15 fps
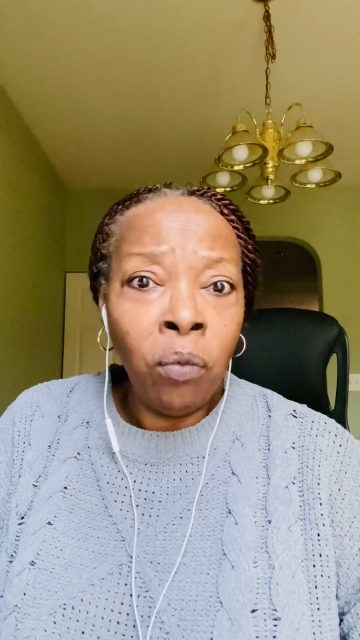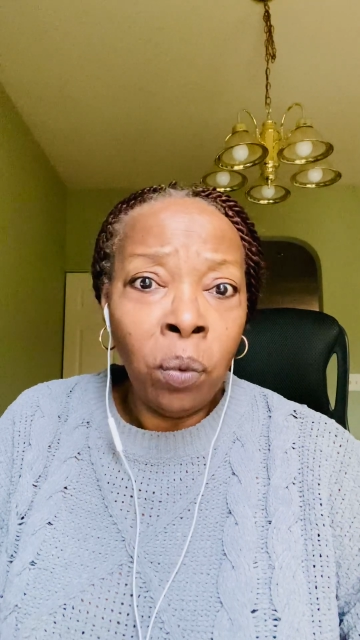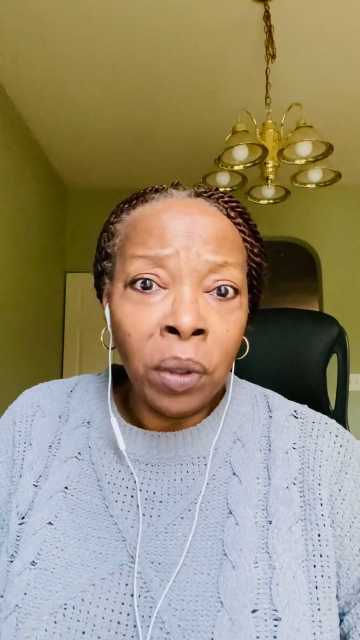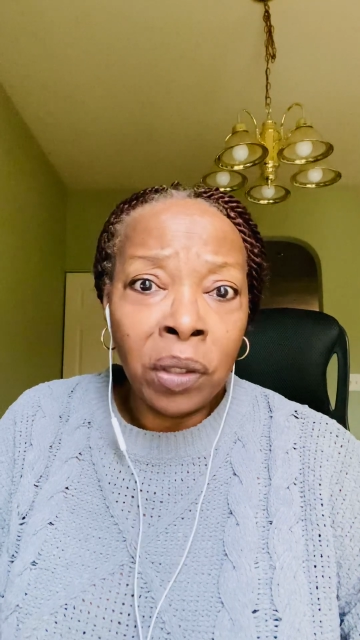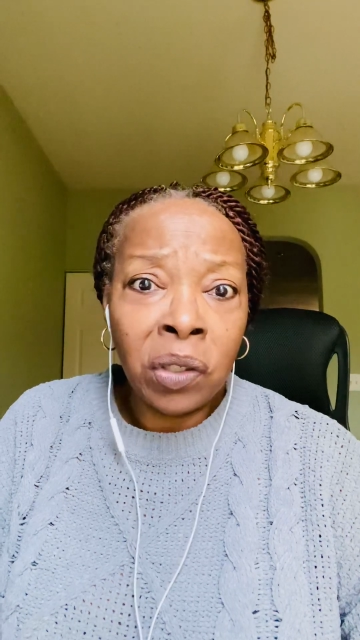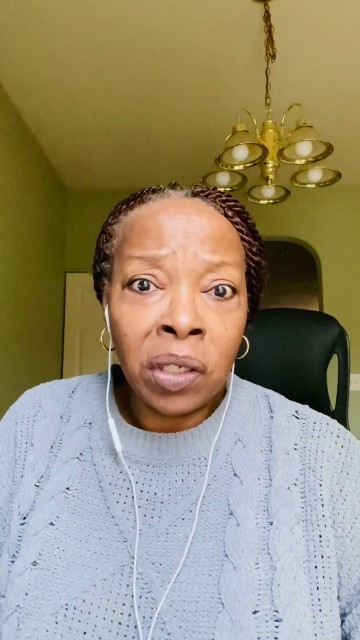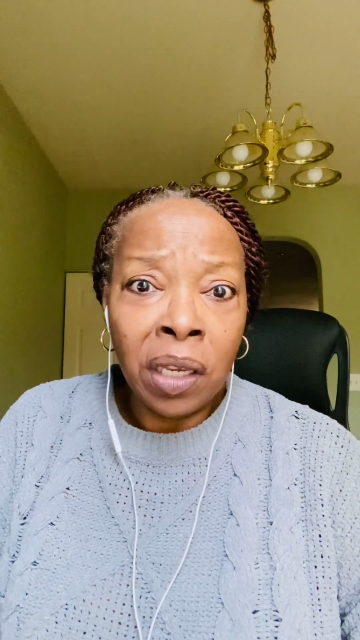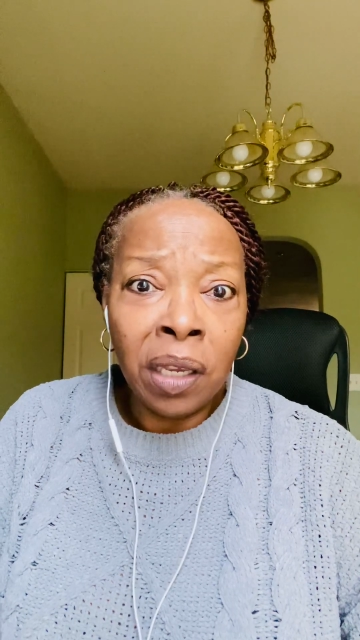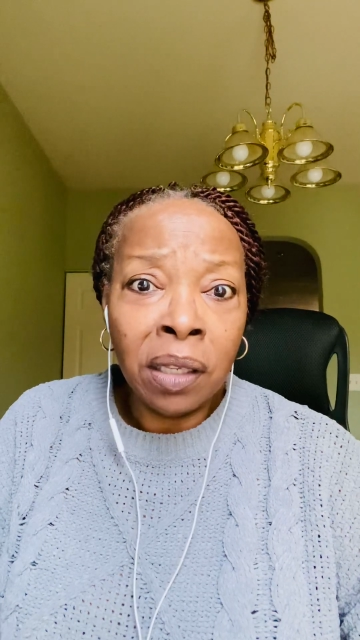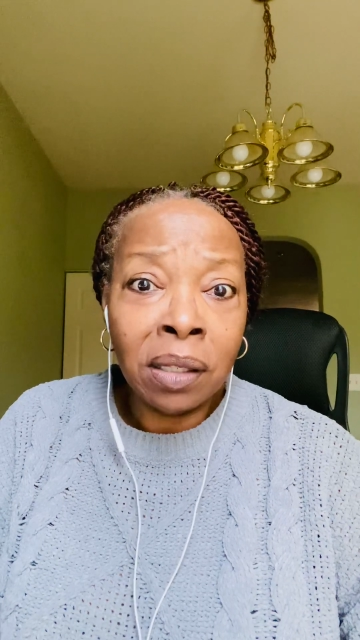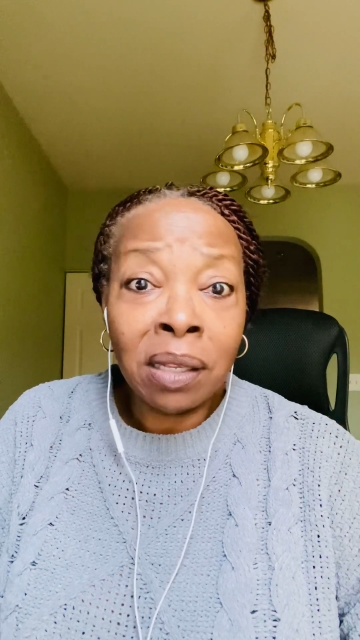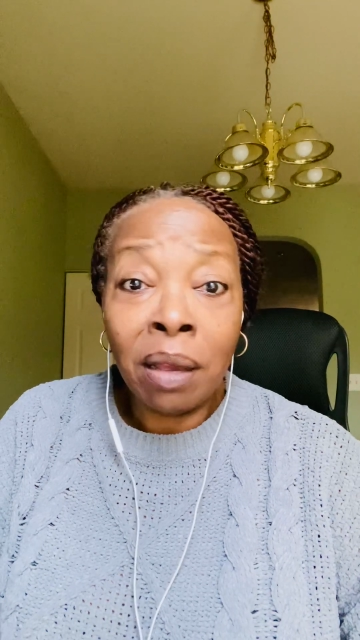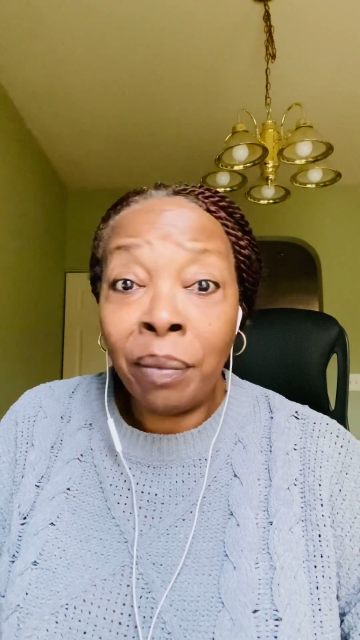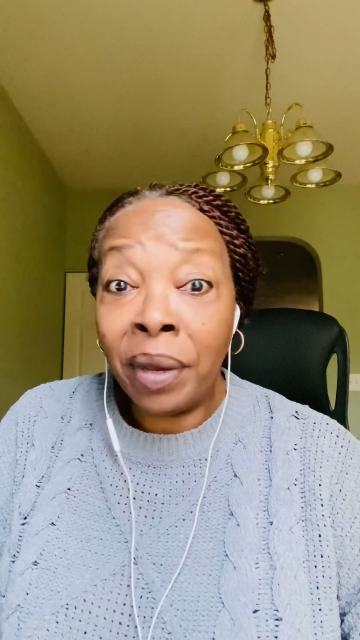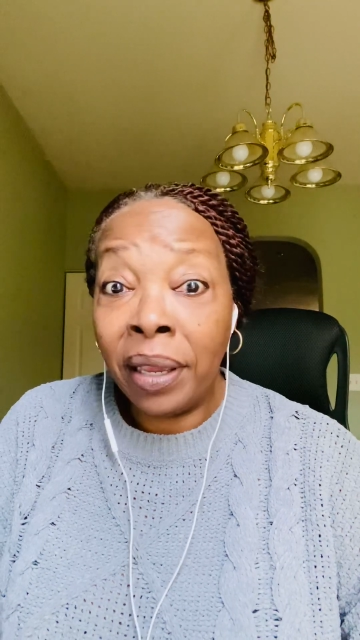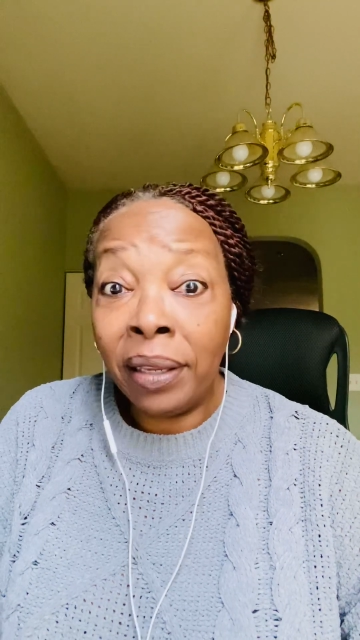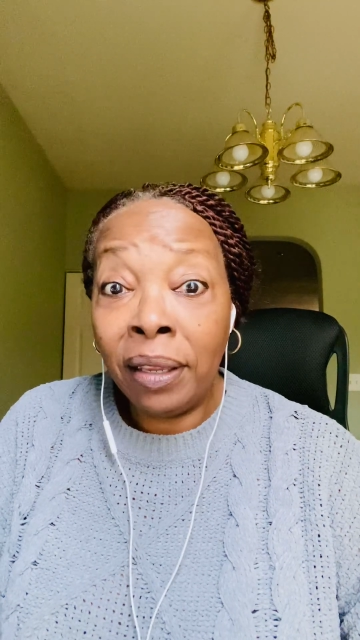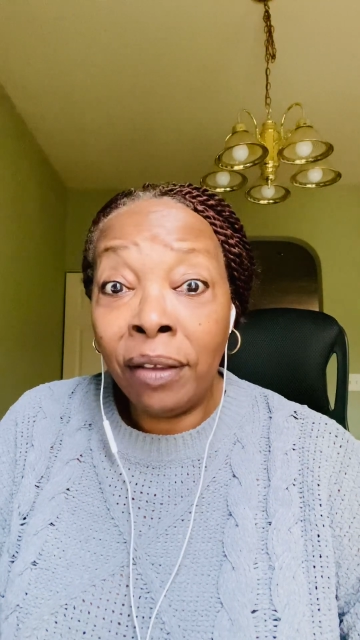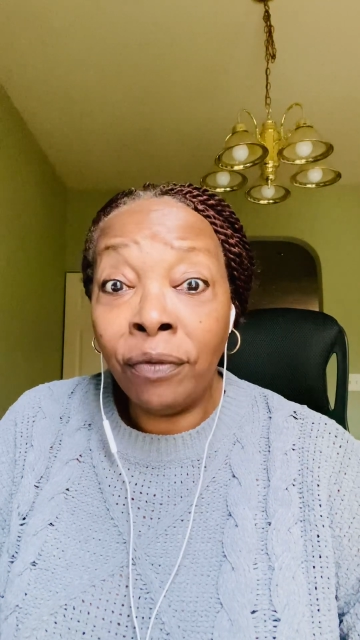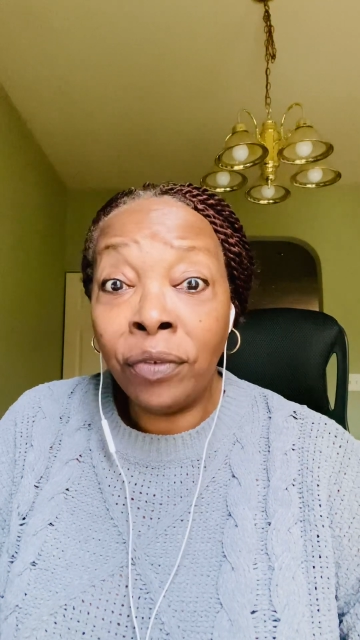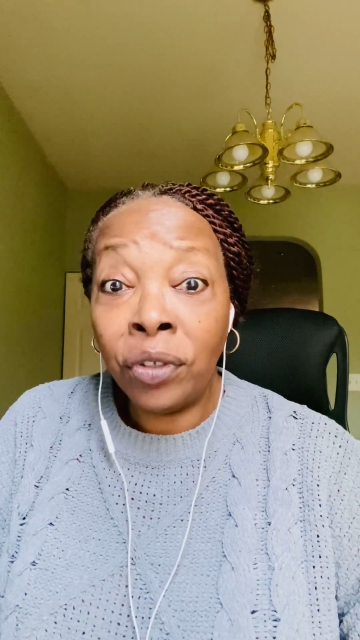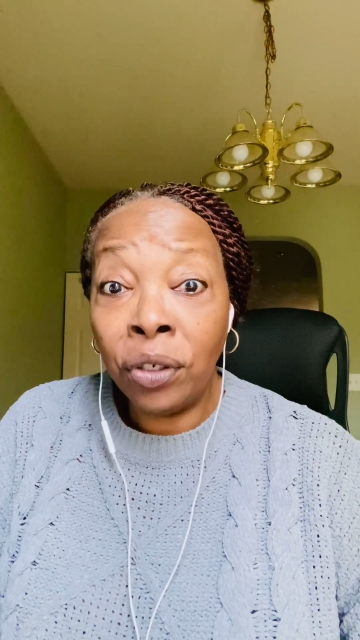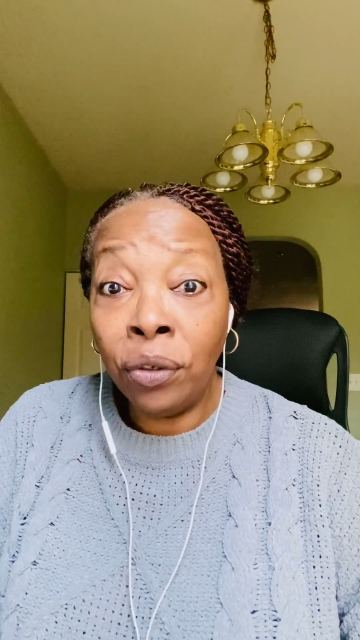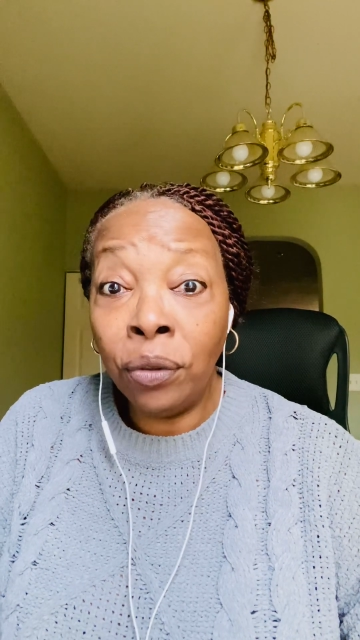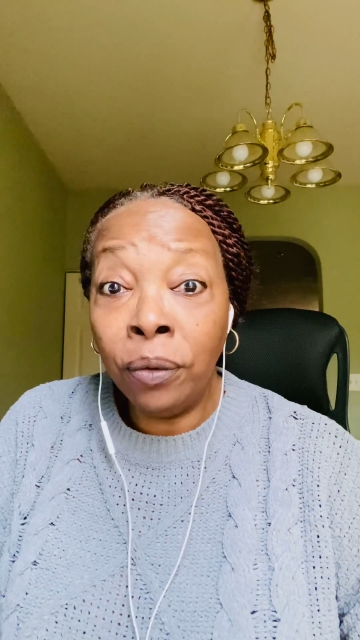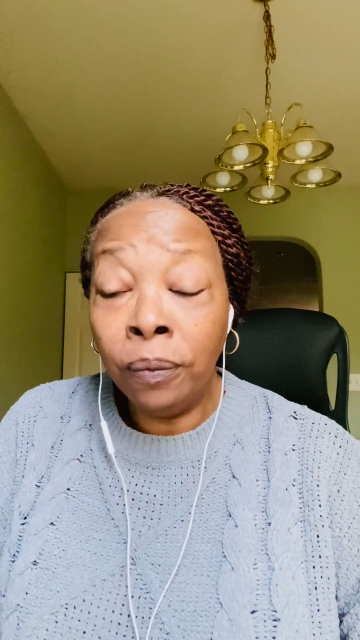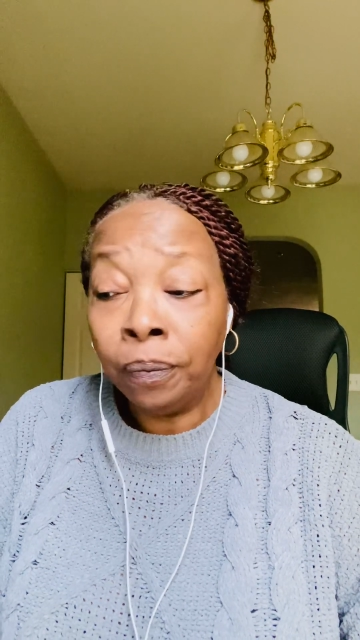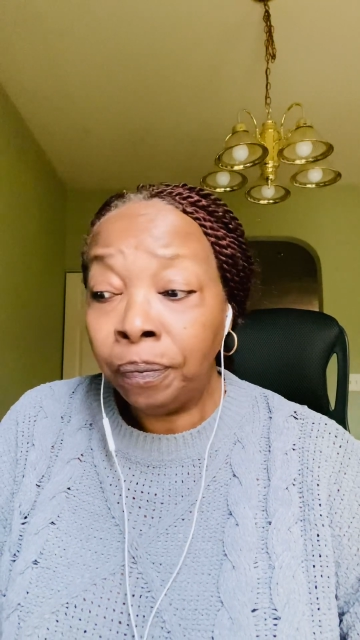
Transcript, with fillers: one chance, I might give two.